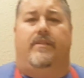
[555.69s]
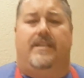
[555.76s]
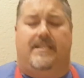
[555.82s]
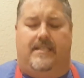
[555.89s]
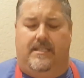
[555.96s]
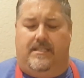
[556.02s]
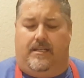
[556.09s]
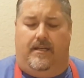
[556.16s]

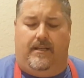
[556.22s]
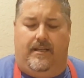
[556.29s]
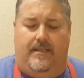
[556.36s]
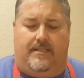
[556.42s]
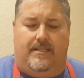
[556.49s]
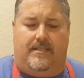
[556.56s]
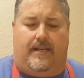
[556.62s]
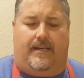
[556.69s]
this
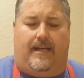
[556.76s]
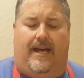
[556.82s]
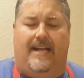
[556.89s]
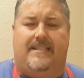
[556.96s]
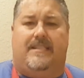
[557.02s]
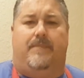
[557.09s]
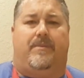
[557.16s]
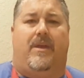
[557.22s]
is a
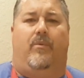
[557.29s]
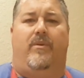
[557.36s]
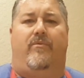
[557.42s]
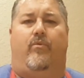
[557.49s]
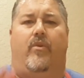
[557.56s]
concept that we've